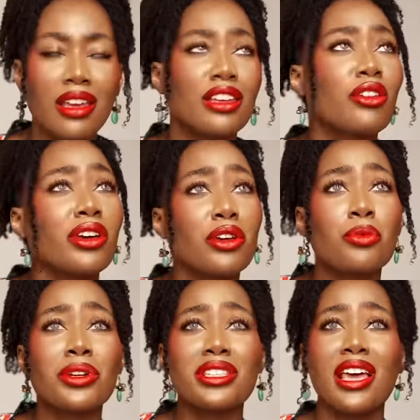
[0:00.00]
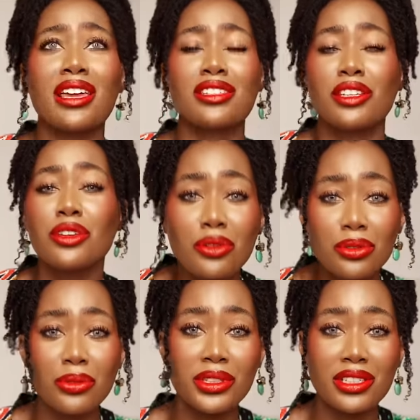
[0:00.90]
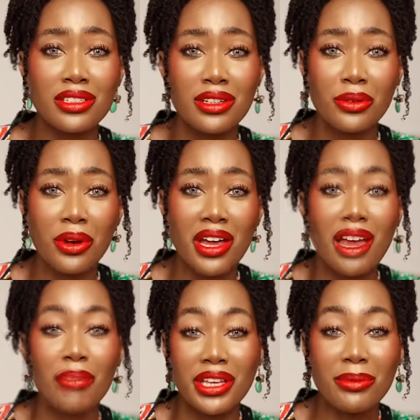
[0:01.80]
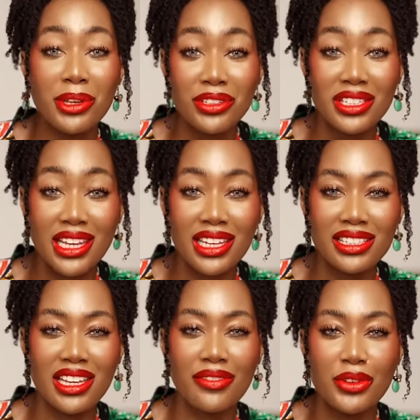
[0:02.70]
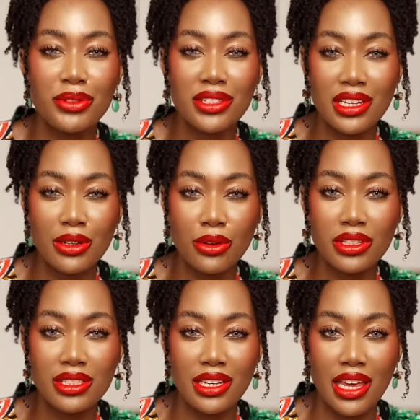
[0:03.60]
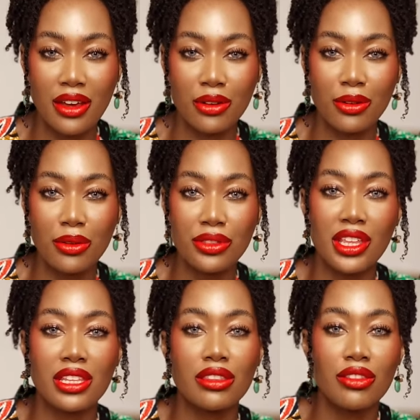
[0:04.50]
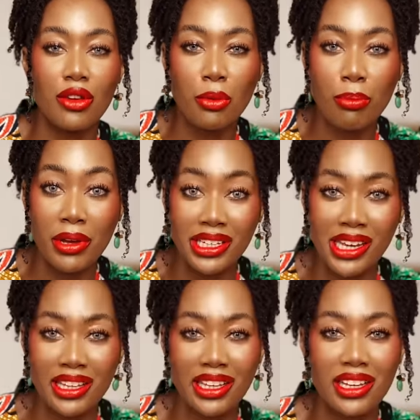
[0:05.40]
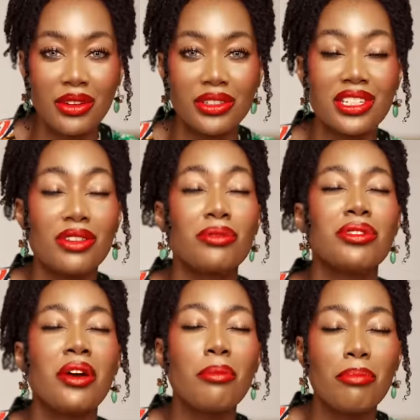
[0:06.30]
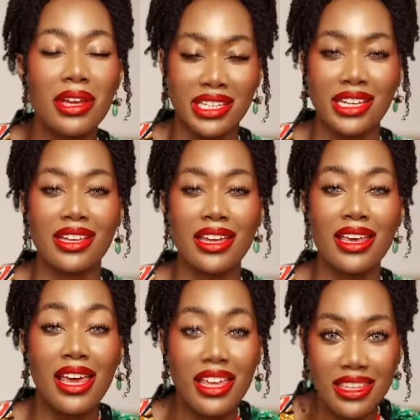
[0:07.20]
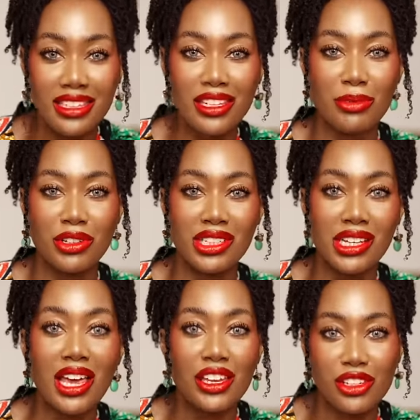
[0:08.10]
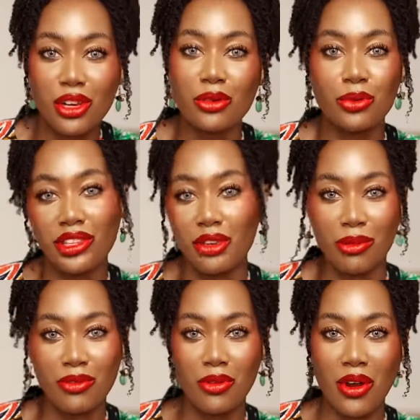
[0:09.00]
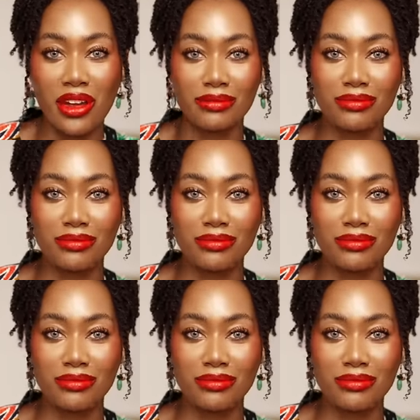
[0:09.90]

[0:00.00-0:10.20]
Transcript: You're at your wits' end. You don't know what to do. But I'm here today to give you secrets to hair growth that nobody, and I guarantee nobody in this community has shared with you before.